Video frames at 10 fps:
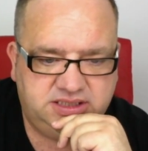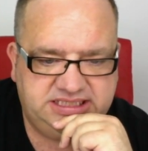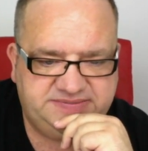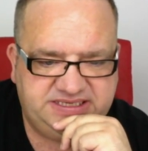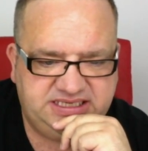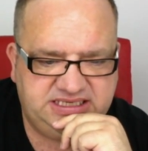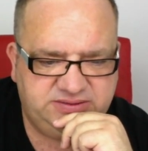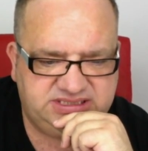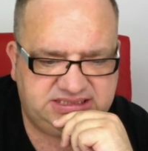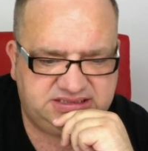He
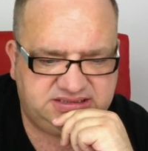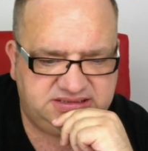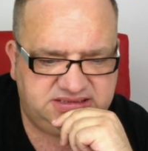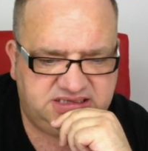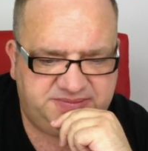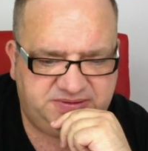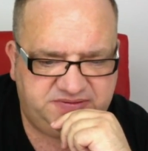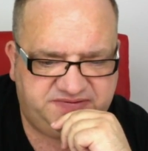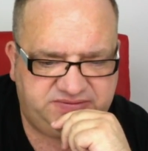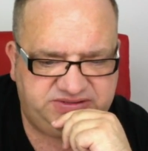was asked about the
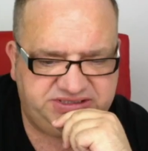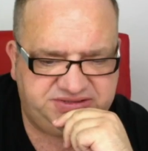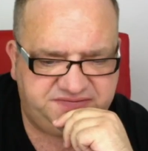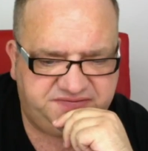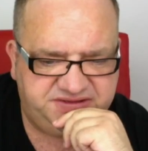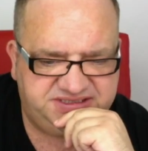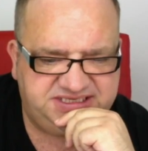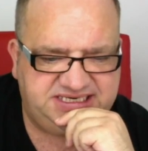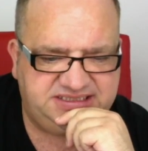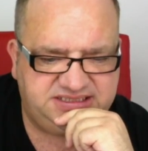foundation for the season.